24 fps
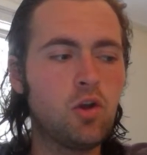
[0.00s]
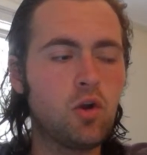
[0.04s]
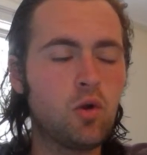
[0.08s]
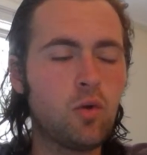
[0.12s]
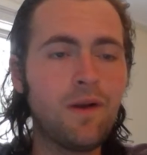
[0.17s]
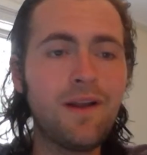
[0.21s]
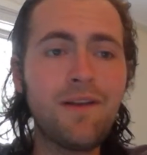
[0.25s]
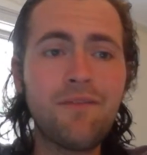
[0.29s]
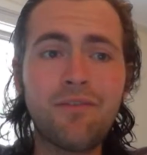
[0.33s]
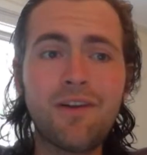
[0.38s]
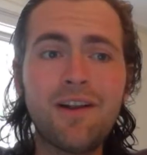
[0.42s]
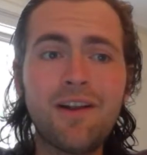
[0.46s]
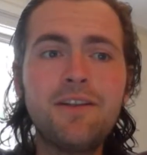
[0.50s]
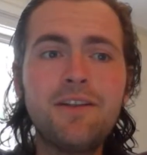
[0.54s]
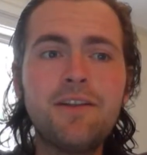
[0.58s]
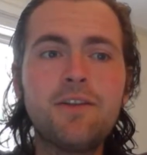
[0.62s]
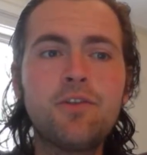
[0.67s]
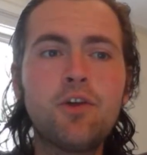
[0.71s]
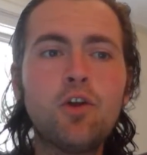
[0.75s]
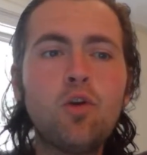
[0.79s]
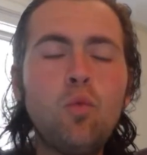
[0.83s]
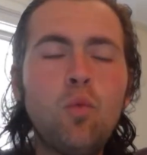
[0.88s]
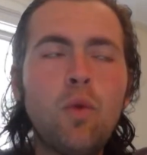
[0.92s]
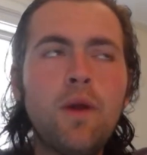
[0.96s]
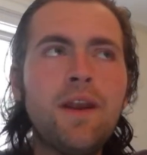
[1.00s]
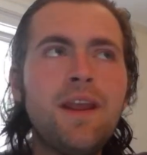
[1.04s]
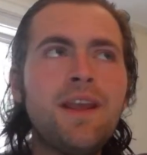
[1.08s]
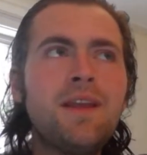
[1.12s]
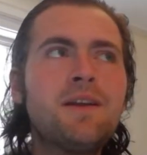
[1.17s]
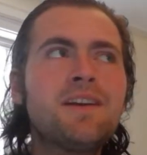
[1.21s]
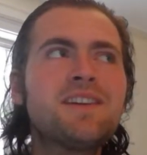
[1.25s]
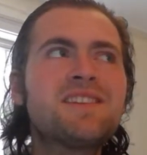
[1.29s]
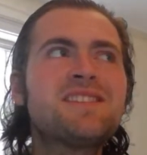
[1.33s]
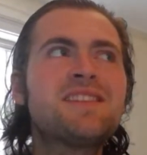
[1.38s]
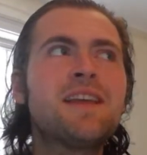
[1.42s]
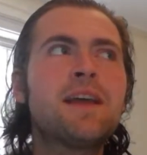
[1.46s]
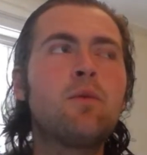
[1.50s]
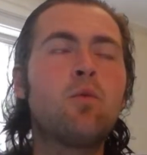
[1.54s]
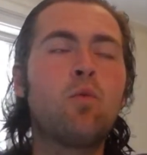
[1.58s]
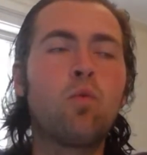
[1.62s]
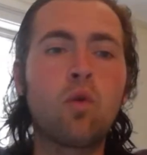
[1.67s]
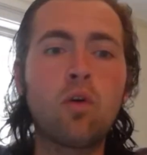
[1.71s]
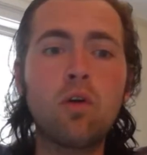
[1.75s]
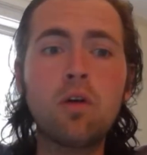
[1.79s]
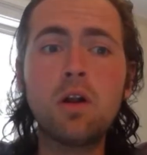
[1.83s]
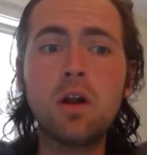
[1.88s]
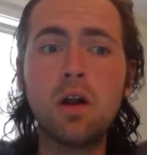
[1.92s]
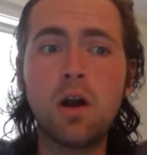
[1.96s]
quite frankly, they're winning because they
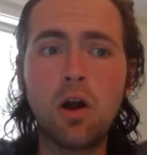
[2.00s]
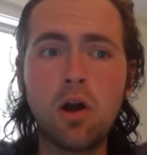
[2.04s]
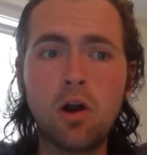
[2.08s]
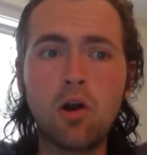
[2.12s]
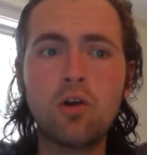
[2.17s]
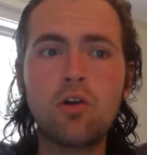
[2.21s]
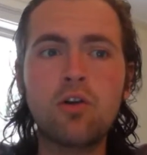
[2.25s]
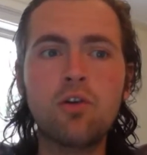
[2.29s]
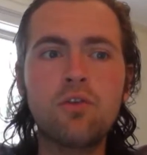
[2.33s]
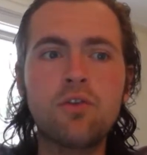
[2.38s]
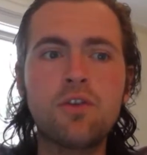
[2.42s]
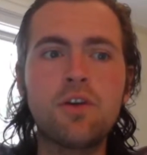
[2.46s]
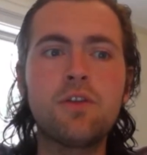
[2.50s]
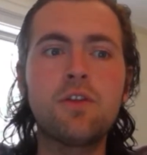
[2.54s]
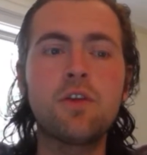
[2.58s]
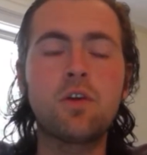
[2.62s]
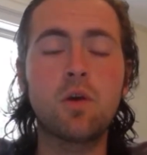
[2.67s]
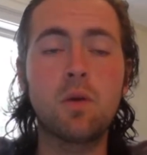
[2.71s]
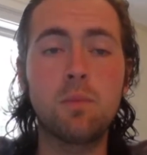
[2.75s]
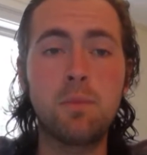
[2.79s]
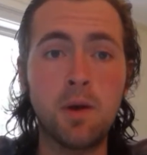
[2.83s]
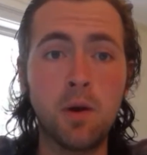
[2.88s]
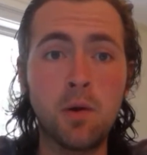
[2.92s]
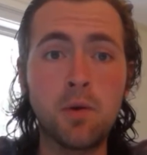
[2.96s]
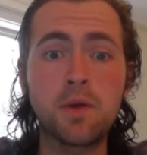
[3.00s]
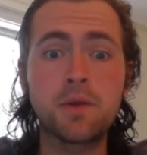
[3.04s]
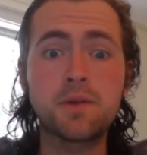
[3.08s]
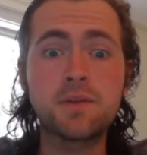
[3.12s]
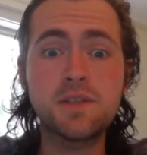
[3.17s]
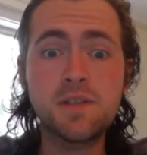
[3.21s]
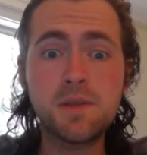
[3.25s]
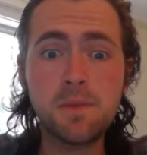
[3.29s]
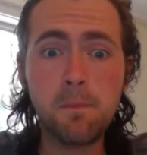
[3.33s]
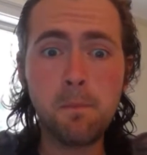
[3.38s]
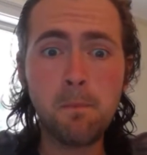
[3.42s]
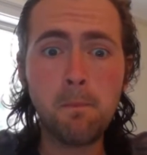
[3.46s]
work harder than their opponents.